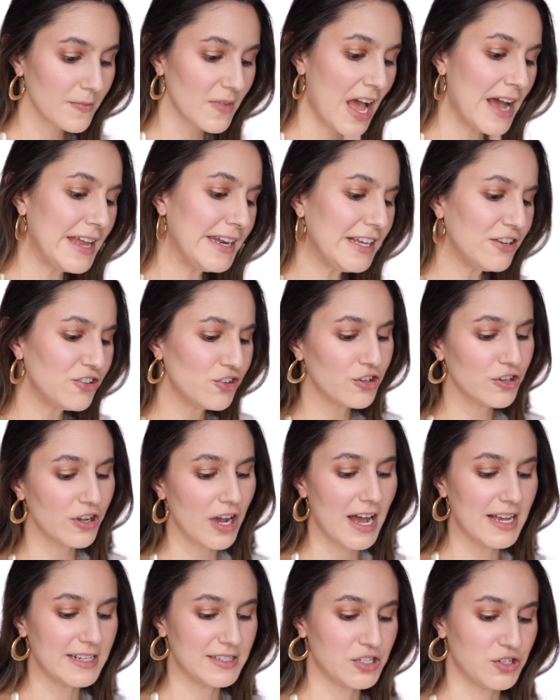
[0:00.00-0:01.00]
I need you
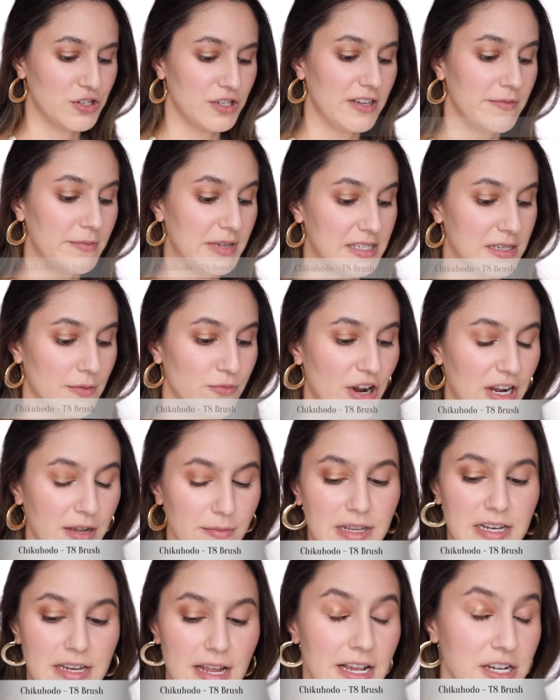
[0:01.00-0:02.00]
guys to give me some
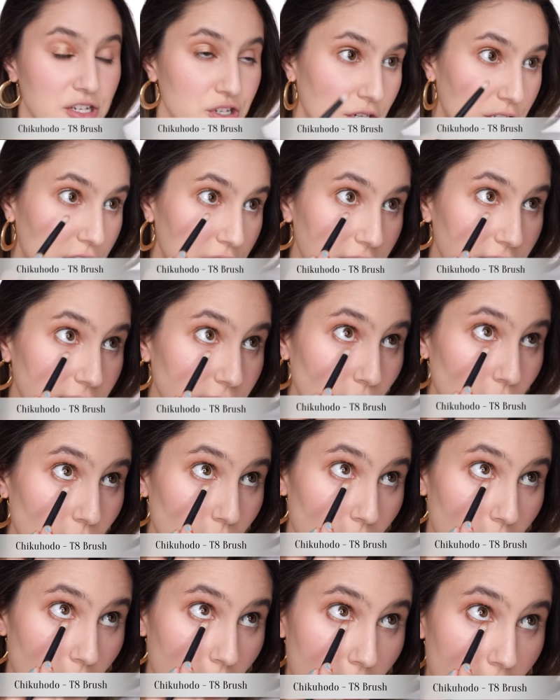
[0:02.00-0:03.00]
recommendations
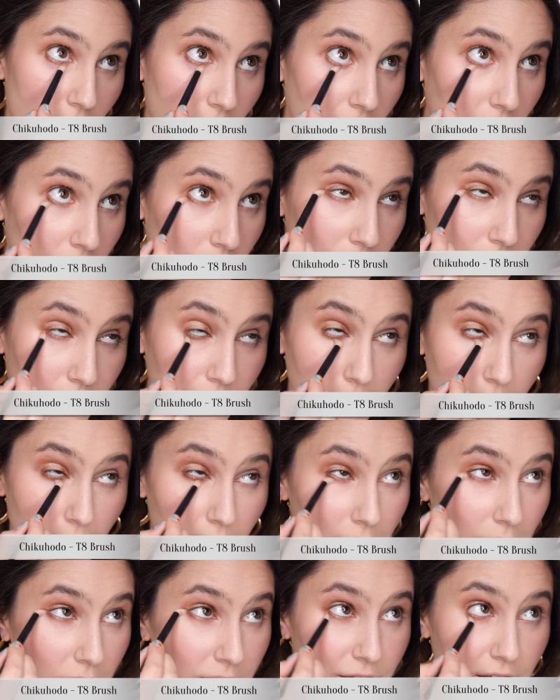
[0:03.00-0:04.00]
for, um,
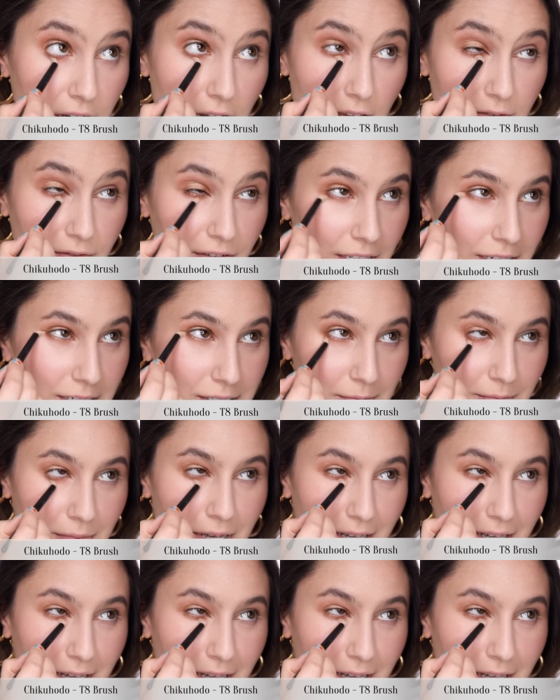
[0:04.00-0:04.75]
for Netflix.